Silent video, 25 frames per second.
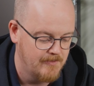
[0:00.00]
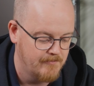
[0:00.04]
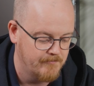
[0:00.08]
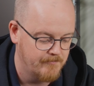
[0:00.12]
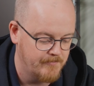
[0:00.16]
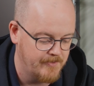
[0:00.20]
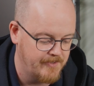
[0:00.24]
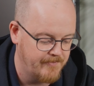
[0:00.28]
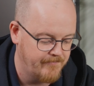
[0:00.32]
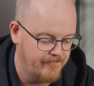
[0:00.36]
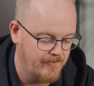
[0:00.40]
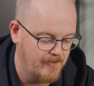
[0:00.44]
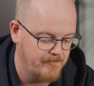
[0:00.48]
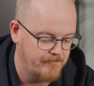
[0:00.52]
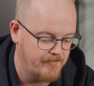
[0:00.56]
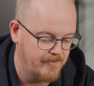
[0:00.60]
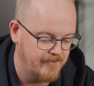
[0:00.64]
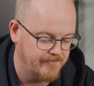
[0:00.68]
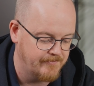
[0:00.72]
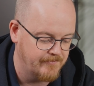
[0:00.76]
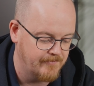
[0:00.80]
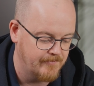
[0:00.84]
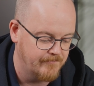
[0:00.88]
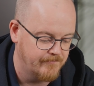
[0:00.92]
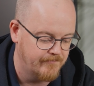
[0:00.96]
But if I
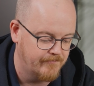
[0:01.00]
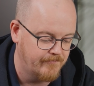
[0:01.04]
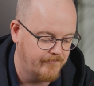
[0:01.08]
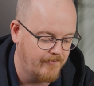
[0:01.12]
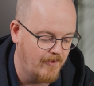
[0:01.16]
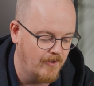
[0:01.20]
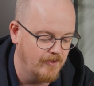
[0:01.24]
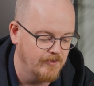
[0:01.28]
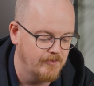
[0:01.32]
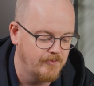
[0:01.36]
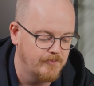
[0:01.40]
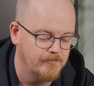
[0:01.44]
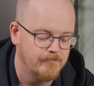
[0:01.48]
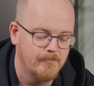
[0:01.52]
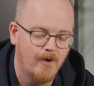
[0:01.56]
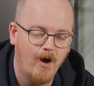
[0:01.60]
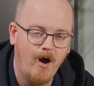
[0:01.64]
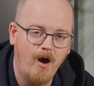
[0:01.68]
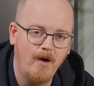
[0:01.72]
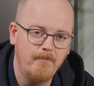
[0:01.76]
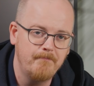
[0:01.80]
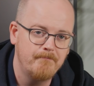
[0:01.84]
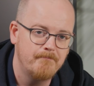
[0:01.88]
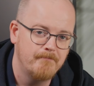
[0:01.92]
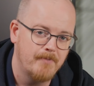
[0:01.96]
press the volume
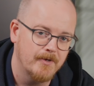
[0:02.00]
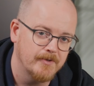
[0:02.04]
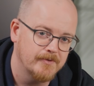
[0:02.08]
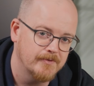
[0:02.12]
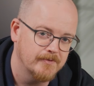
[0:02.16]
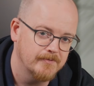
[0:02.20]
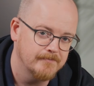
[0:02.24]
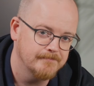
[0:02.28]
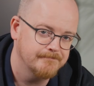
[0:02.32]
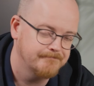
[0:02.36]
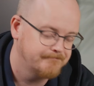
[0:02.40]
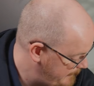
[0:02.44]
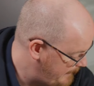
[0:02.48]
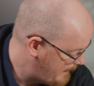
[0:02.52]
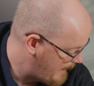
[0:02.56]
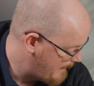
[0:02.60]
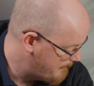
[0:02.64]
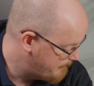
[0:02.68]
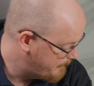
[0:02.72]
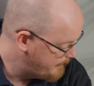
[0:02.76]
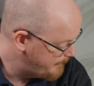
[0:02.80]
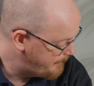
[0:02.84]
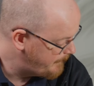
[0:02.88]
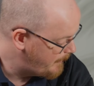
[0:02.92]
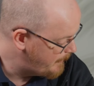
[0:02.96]
up button, the
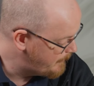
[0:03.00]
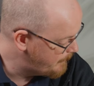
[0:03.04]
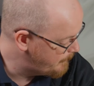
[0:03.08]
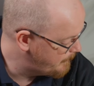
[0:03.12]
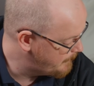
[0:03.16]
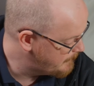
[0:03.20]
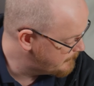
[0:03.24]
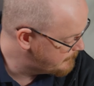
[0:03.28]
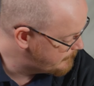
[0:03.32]
amplifier will